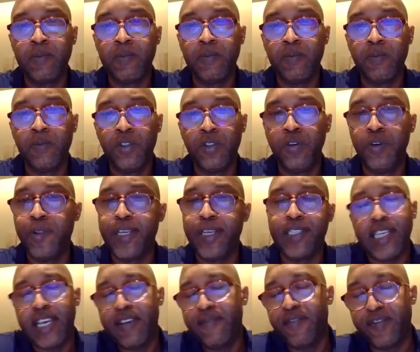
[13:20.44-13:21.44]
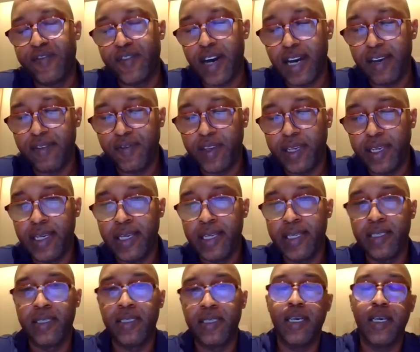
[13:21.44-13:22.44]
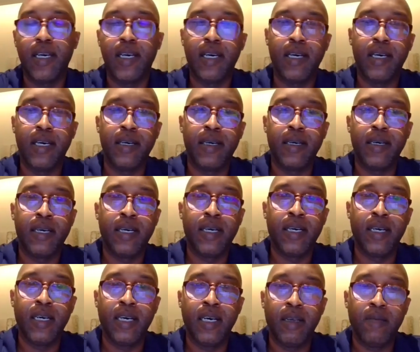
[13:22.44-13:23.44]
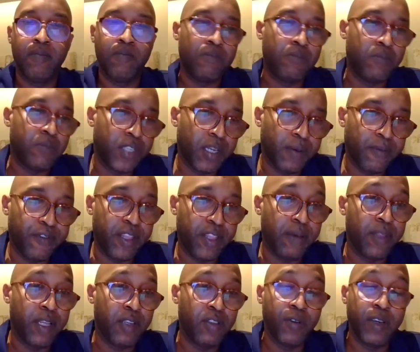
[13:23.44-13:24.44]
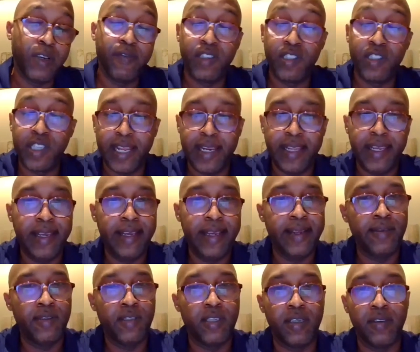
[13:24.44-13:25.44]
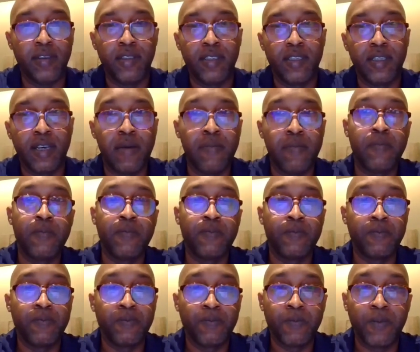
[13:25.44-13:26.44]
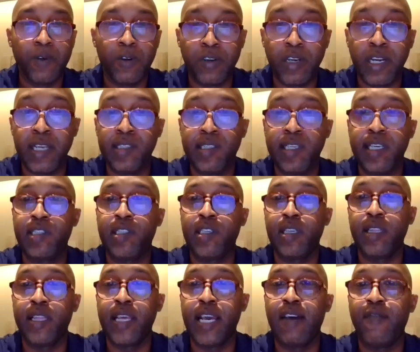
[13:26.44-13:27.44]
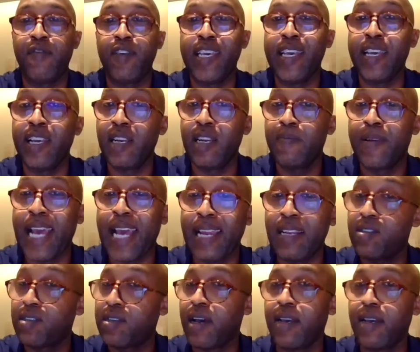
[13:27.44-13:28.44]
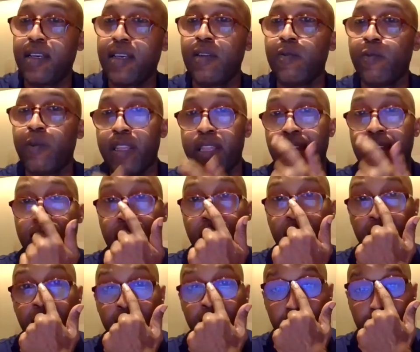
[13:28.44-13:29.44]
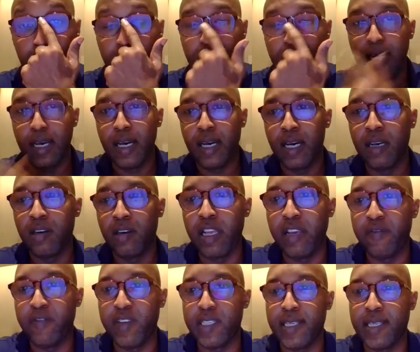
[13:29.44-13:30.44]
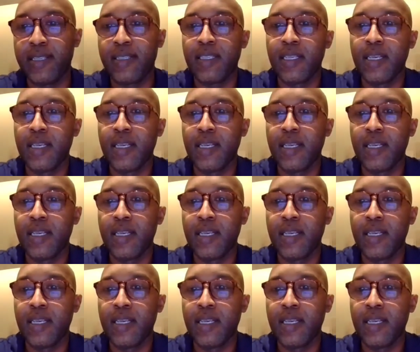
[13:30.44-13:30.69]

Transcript: do this every 5 years. Some of them, they do every 10 years. Some organization, they have a yearly planning cycle where they actually revisit